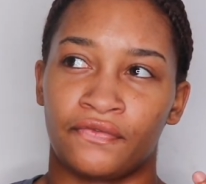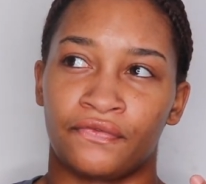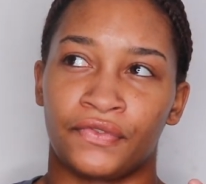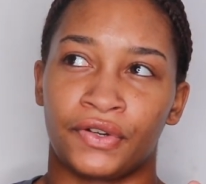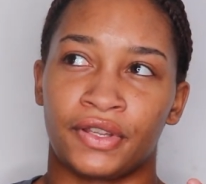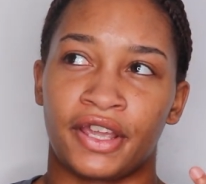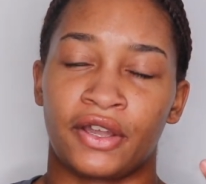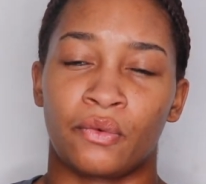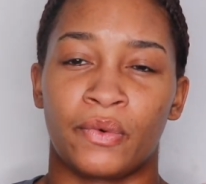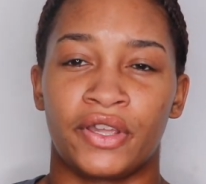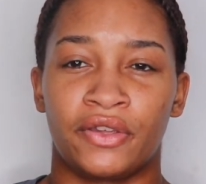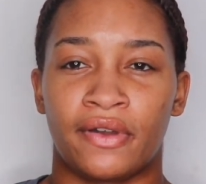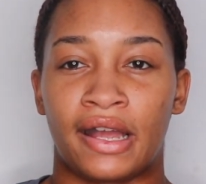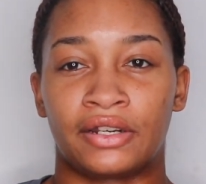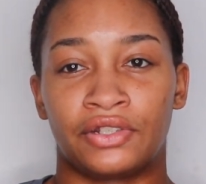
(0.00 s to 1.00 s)
for like what
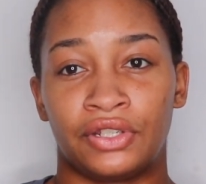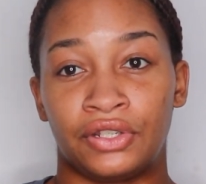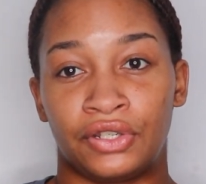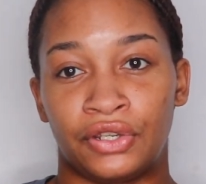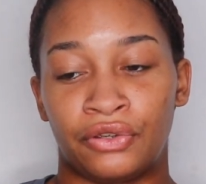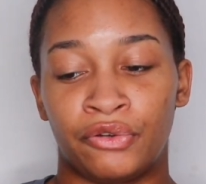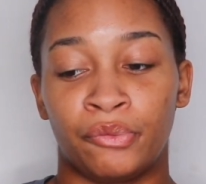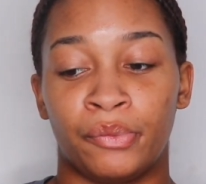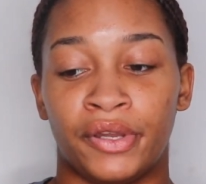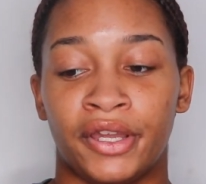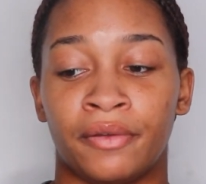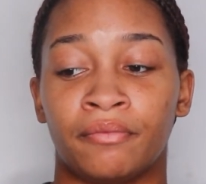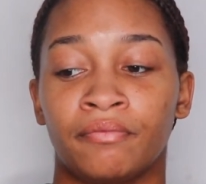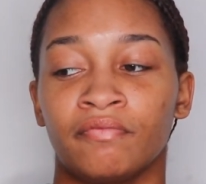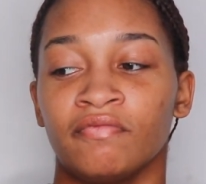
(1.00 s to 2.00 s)
you actually do,
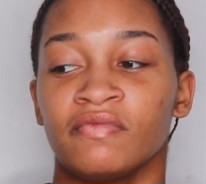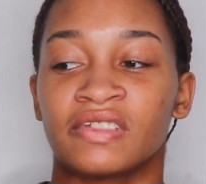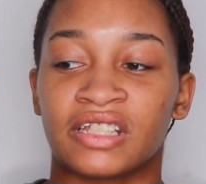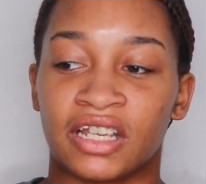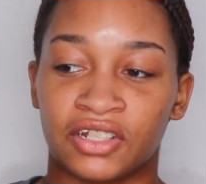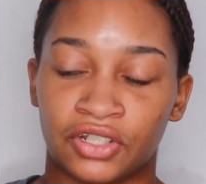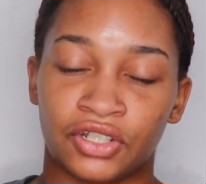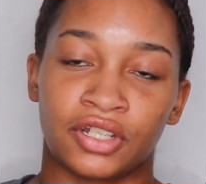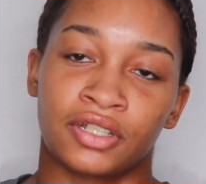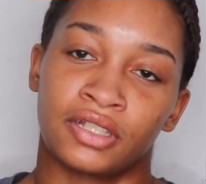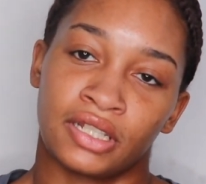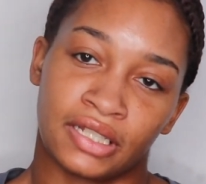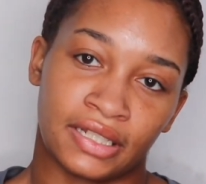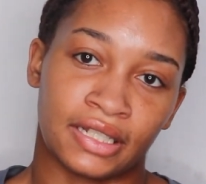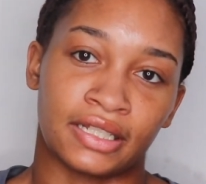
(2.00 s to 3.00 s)
but it's just
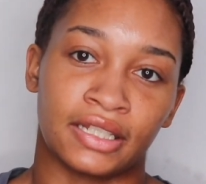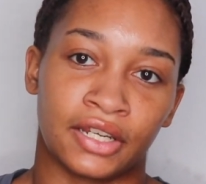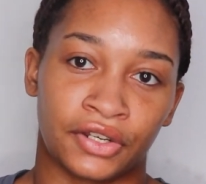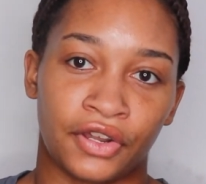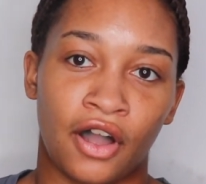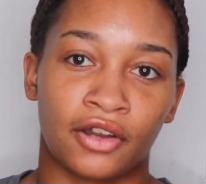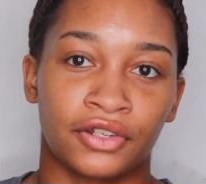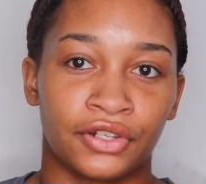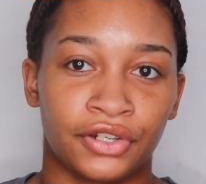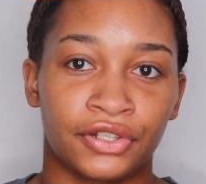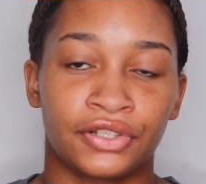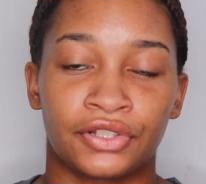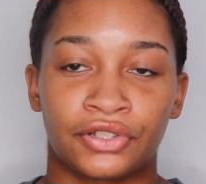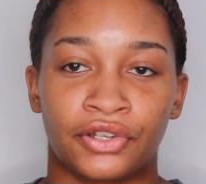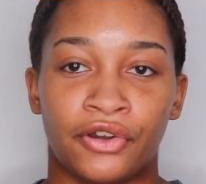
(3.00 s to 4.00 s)
assisting
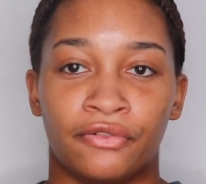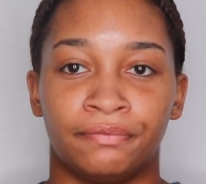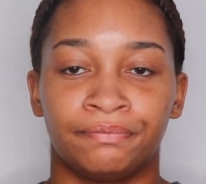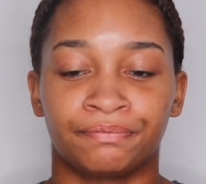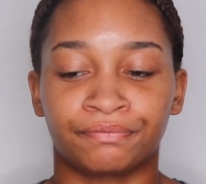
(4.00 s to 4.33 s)
doctors. So